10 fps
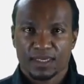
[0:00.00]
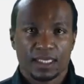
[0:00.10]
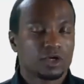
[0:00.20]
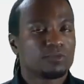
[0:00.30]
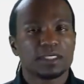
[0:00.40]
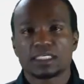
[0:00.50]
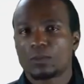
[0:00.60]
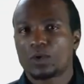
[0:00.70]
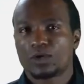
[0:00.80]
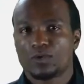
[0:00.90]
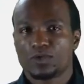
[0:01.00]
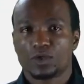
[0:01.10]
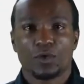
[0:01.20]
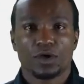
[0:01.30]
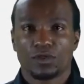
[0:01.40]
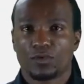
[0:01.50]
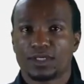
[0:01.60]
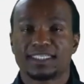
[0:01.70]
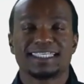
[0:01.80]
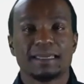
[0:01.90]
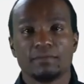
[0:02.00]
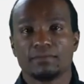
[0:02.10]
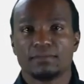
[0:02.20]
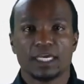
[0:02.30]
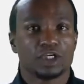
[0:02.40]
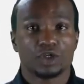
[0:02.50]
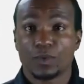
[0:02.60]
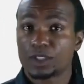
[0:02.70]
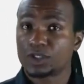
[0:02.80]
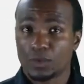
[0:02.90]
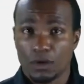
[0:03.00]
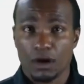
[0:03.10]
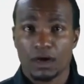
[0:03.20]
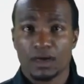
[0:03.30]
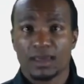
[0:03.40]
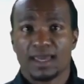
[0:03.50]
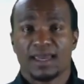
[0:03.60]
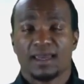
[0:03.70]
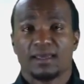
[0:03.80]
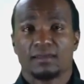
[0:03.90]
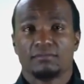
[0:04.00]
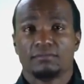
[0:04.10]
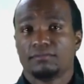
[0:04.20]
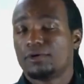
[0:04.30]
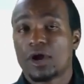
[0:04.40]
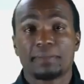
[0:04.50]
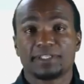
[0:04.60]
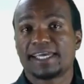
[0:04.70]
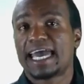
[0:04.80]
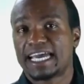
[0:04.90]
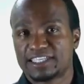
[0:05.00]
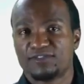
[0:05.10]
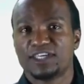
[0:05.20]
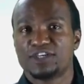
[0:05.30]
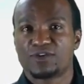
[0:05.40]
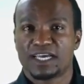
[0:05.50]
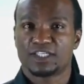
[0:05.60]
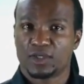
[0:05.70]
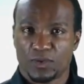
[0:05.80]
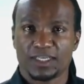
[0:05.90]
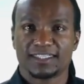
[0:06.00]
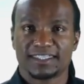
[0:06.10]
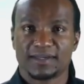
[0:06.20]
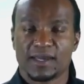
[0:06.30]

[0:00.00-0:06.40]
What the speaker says: They could be someone who is going through the same issue as you are, and perhaps they're actively trying to quit.